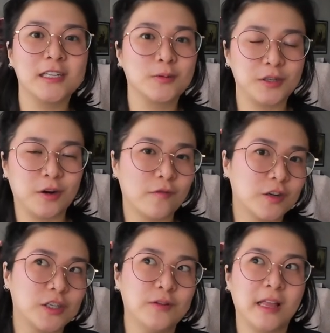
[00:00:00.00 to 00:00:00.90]
to switch over
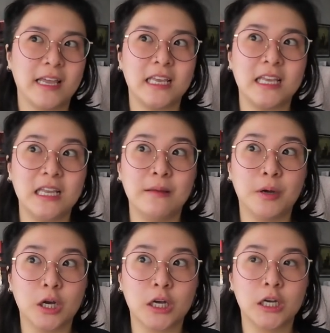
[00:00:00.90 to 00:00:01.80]
to like
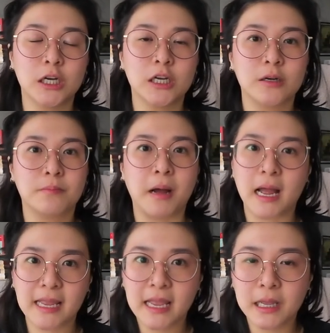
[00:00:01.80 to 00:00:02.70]
ebook
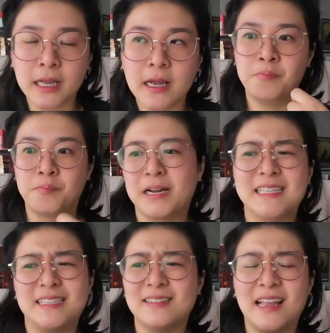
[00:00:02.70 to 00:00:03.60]
buying, but I
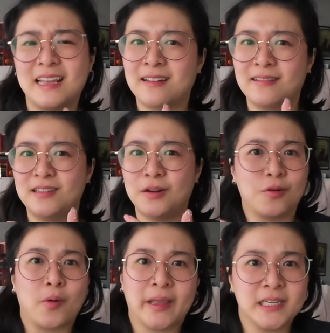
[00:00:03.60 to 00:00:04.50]
still like, you know,
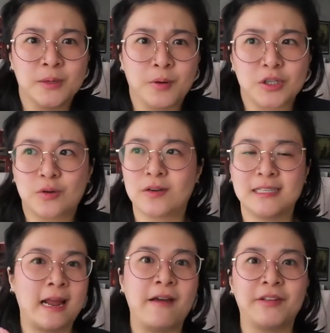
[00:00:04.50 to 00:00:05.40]
going into bookstores
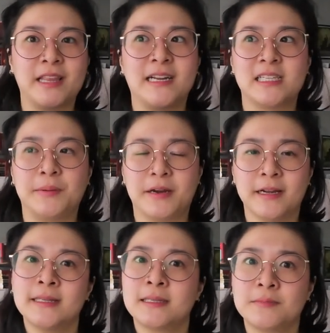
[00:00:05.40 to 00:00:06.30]
and having that
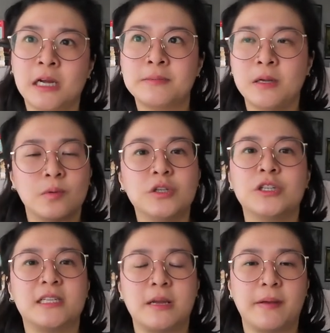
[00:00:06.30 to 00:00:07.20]
experience. Sometimes I will
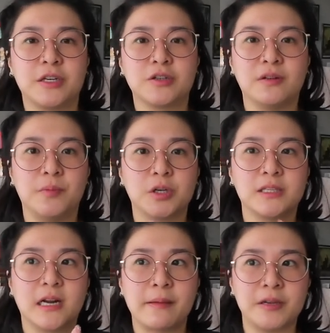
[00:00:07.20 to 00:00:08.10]
just take pictures of books
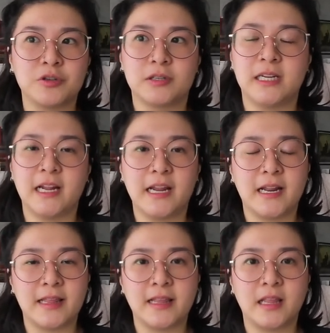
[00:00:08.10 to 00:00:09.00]
that I'm interested in
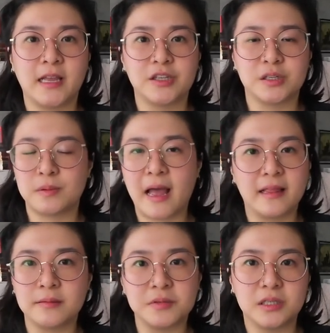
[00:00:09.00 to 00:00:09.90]
and then like just add
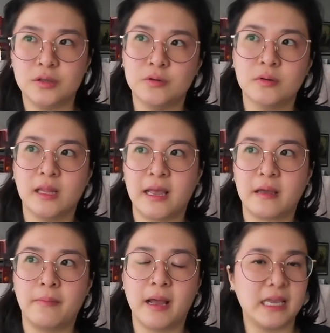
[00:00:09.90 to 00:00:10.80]
them to
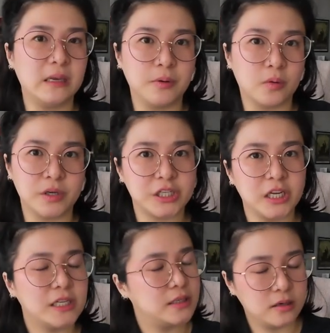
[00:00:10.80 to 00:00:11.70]
like my ebook wish
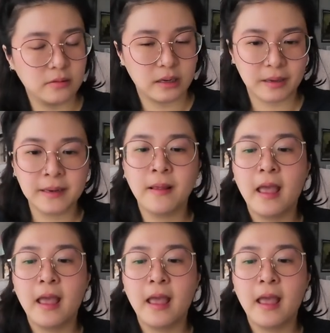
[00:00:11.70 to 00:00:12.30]
list. You know what I mean?